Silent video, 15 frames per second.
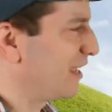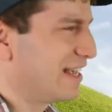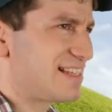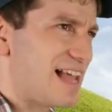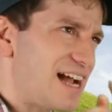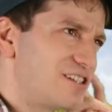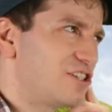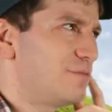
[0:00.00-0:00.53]

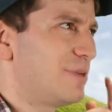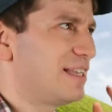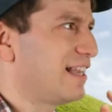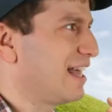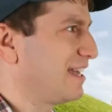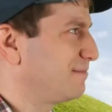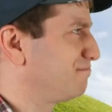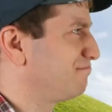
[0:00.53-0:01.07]
It's actually been
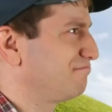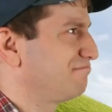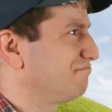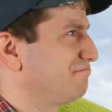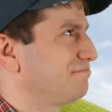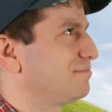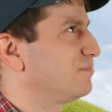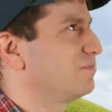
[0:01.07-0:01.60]
like
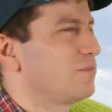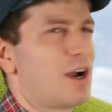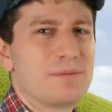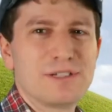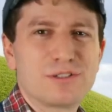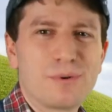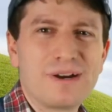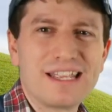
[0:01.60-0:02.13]

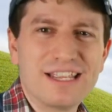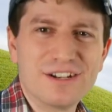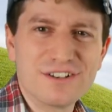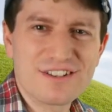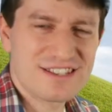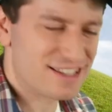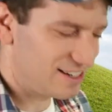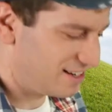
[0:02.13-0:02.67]
probably 20
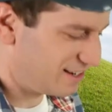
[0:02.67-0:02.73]
years.